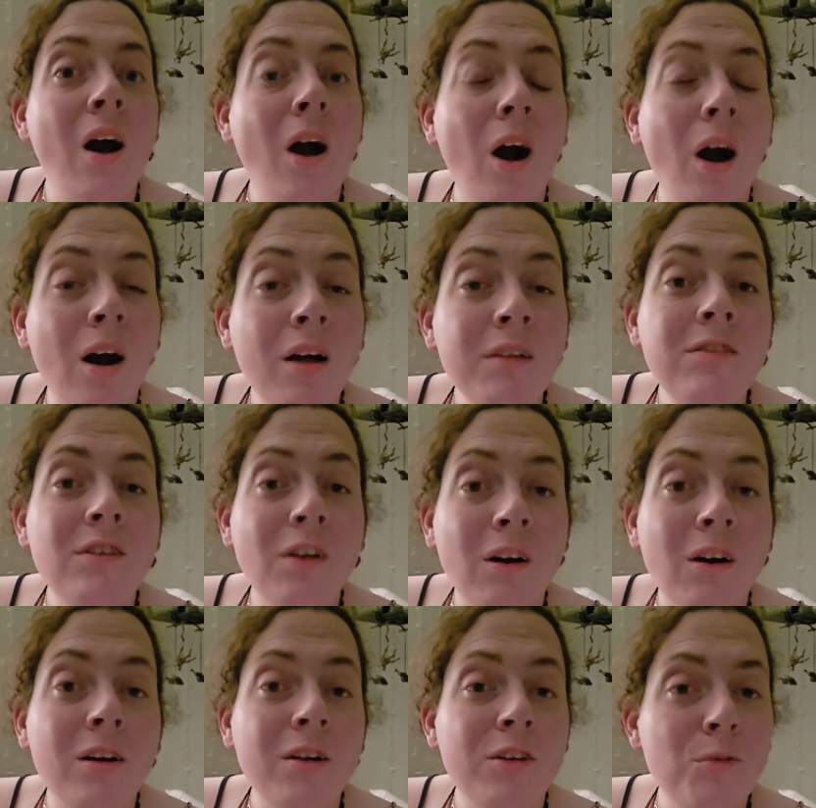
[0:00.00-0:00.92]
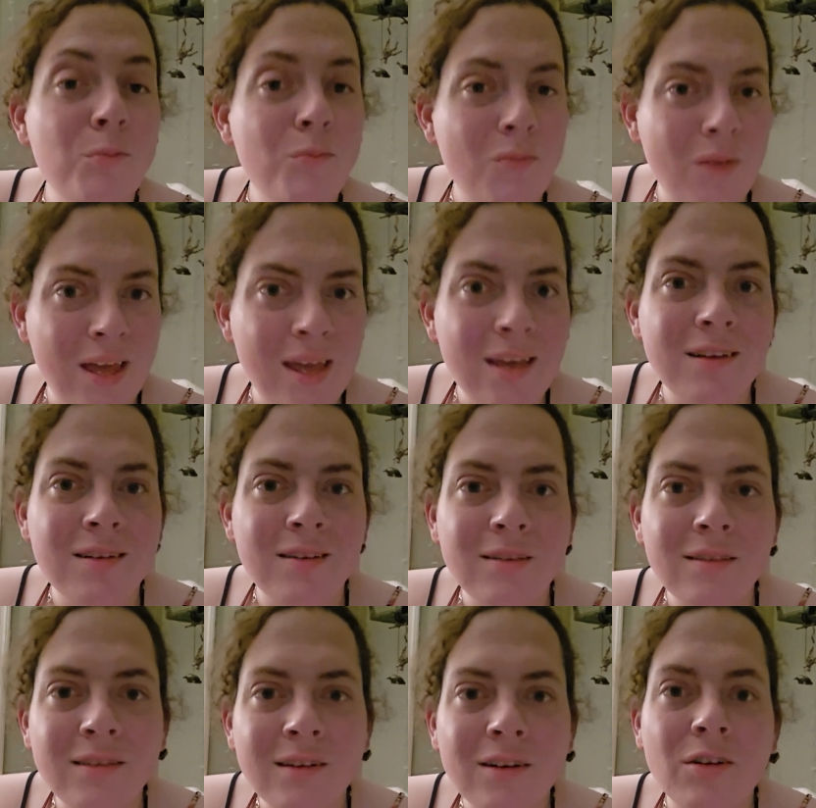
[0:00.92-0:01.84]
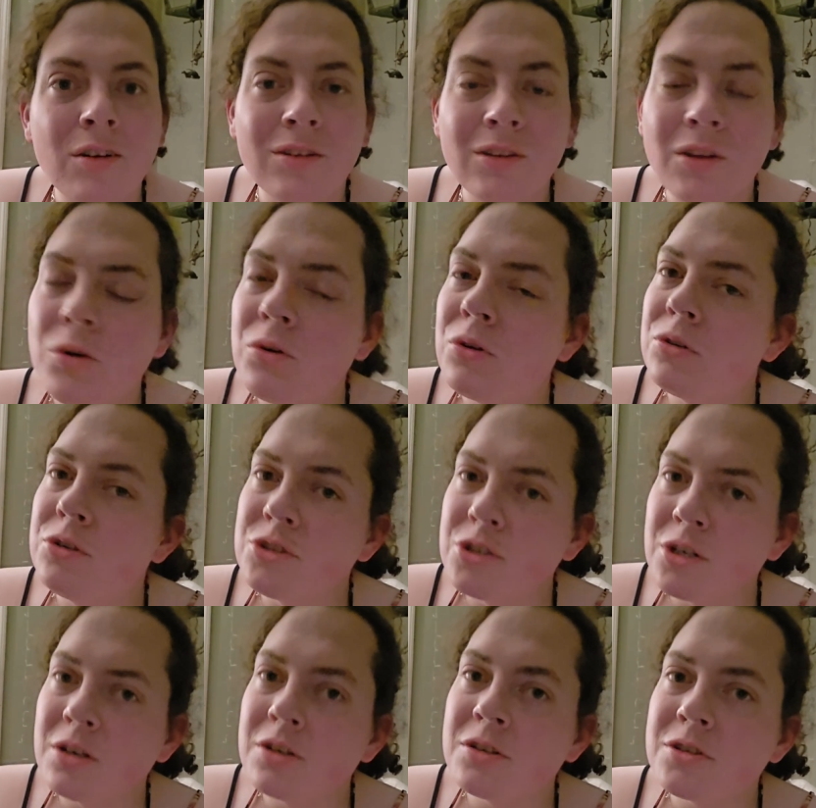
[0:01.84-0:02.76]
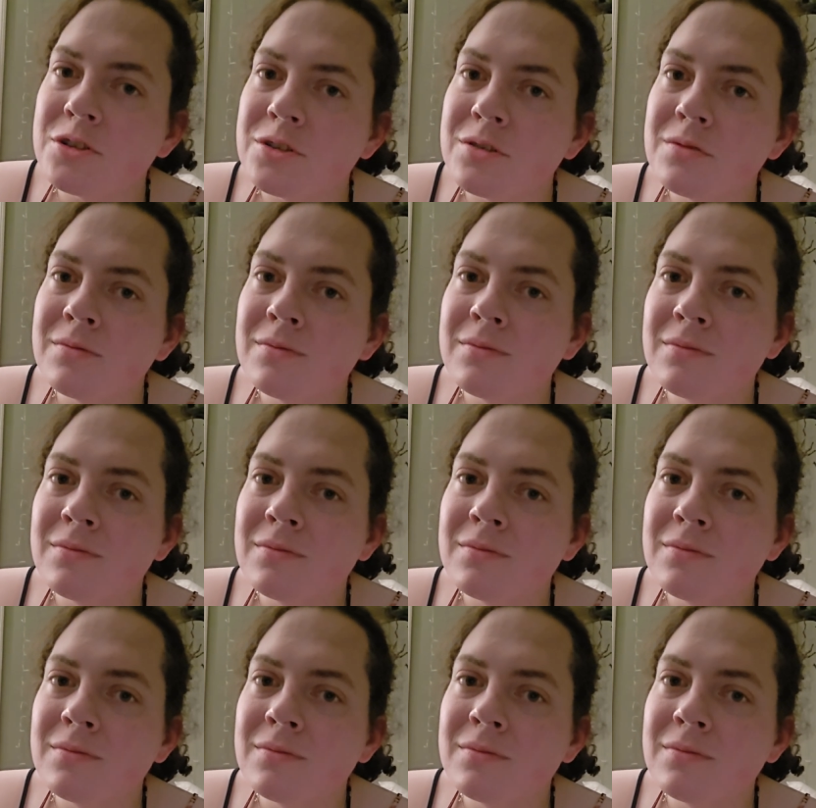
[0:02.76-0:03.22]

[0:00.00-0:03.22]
Odds are you may consider a local church.